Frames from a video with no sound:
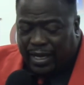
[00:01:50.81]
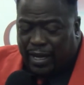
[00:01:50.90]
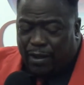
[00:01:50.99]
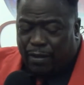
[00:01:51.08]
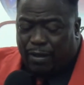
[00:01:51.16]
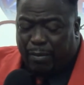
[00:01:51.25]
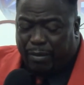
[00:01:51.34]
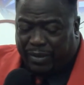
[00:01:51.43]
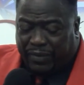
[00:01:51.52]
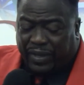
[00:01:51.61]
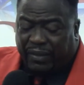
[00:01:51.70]
You know, I'm going
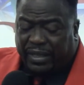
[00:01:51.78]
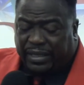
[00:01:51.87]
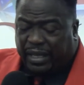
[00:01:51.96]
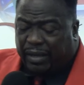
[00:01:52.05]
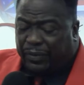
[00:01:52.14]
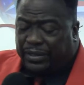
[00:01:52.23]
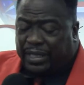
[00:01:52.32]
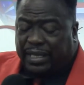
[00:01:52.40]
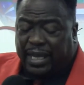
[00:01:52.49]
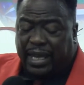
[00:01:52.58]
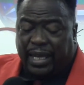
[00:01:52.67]
to be very selfish
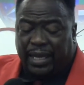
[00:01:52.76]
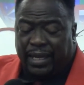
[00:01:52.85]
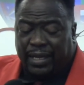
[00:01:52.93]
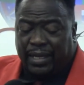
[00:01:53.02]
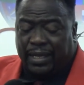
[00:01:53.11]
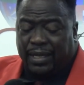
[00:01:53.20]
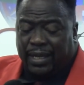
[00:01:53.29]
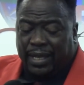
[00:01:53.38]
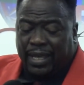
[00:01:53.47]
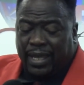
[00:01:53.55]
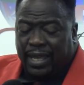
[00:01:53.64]
today.
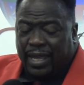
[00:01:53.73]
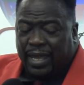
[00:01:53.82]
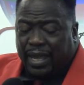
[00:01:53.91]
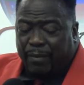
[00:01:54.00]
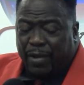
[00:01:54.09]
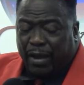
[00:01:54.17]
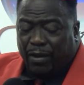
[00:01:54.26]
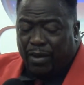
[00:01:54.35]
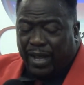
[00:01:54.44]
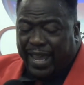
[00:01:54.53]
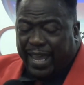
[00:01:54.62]
I'm not going
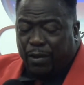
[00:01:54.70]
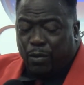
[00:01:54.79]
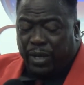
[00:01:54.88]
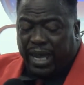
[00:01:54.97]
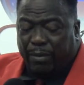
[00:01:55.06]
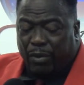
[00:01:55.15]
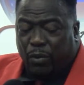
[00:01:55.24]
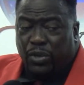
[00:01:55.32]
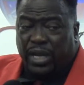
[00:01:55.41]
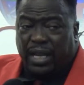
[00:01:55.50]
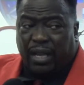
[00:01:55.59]
to look at who came or
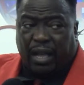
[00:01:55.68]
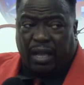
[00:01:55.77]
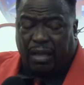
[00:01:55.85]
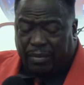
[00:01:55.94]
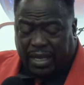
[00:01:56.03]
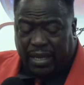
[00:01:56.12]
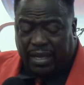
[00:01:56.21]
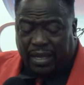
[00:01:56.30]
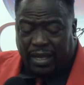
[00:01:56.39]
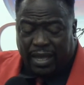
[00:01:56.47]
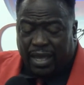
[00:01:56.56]
who didn't come,
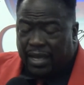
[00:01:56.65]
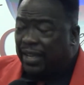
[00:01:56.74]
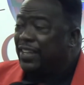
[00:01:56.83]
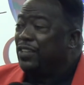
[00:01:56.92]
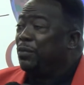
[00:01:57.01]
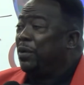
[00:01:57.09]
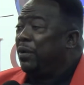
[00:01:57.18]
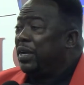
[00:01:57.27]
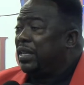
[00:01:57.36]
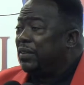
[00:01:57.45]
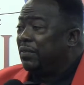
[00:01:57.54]
because this
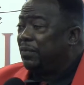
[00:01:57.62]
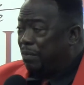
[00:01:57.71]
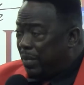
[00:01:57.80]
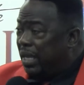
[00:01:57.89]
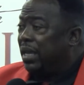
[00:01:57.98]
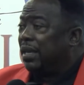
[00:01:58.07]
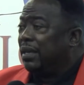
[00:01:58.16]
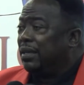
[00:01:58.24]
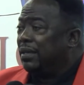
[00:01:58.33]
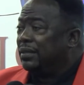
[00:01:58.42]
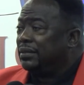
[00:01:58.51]
word is for me.
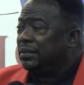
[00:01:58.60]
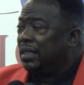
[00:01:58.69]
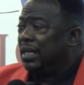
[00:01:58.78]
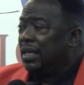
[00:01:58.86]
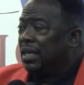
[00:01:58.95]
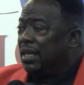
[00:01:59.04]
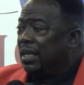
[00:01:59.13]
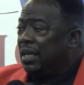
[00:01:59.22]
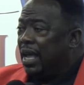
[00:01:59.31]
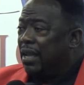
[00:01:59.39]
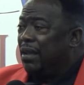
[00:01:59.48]

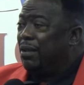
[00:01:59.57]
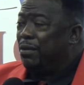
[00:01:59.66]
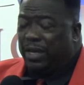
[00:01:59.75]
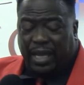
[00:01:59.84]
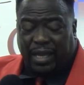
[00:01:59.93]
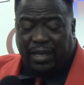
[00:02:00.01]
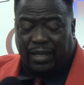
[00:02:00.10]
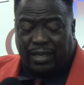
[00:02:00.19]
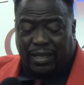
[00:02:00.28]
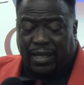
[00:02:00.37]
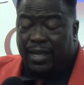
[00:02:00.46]
Hallelujah.
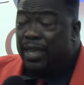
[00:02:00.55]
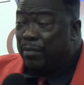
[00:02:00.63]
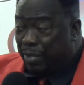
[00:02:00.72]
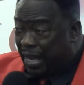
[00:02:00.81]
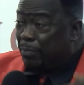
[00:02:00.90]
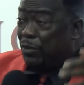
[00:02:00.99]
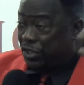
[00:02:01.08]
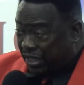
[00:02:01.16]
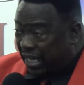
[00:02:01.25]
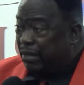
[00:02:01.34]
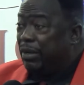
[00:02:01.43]
But I'm going to
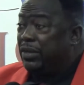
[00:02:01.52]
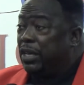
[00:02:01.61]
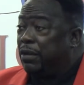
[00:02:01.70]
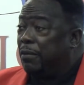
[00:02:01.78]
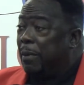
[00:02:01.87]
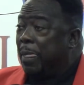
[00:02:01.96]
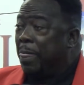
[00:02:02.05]
share it with you.